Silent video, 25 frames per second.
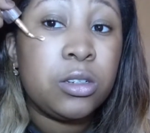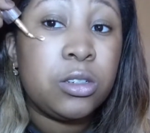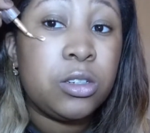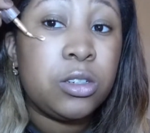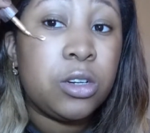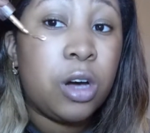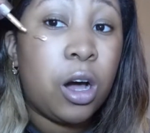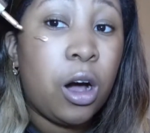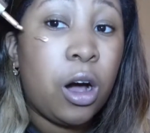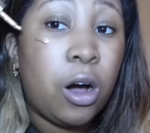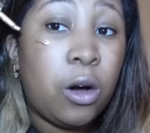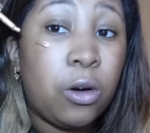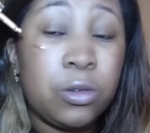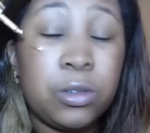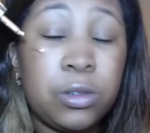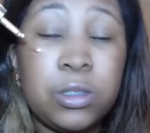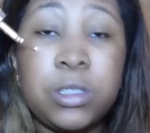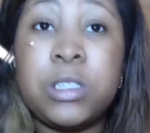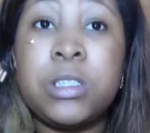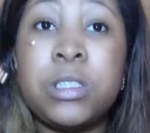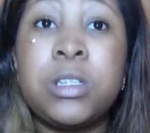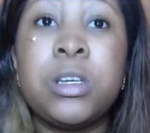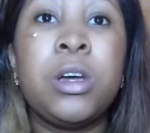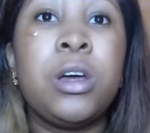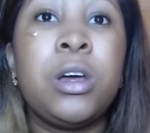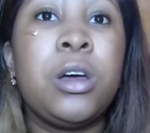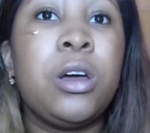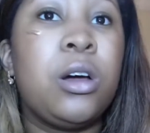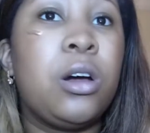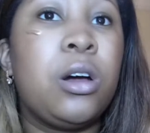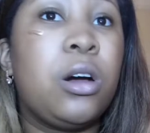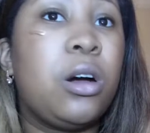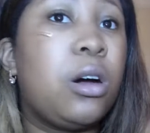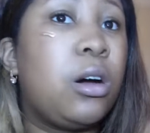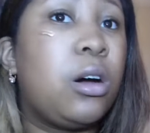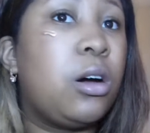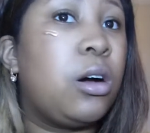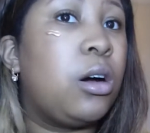Don't.
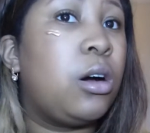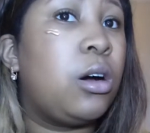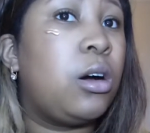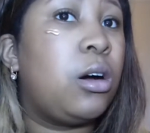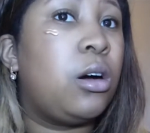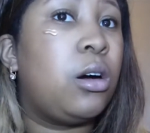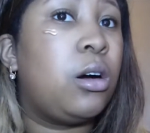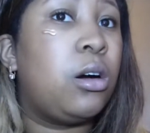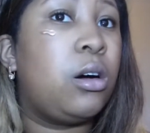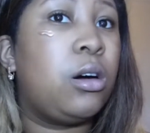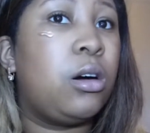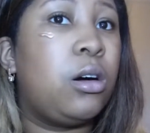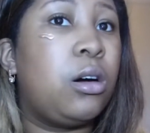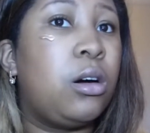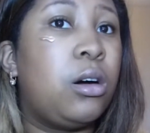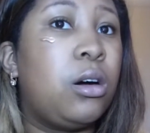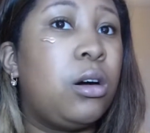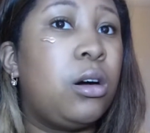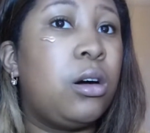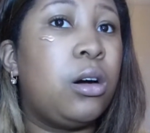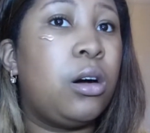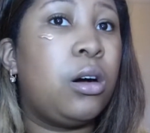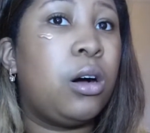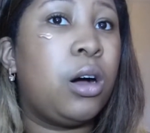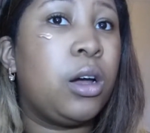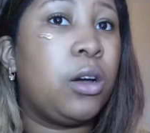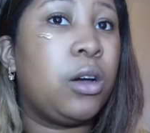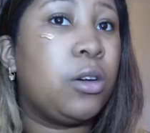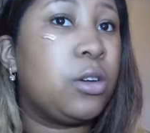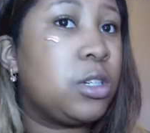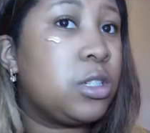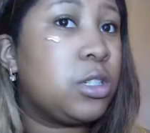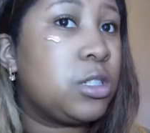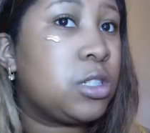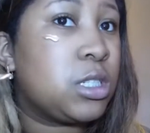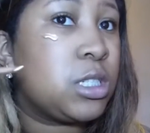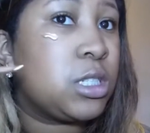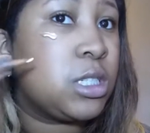Oh, I
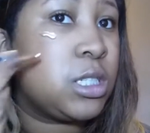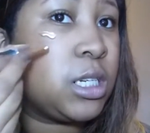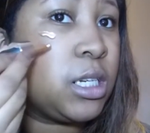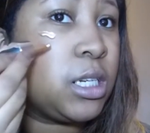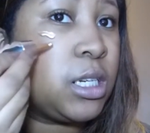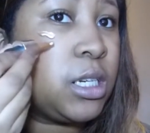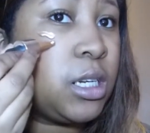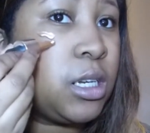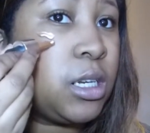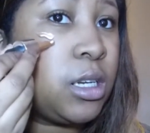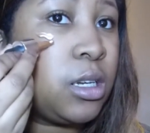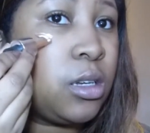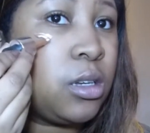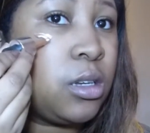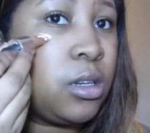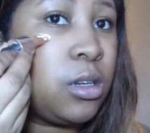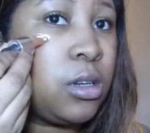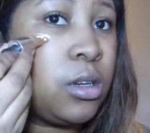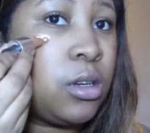already just did it.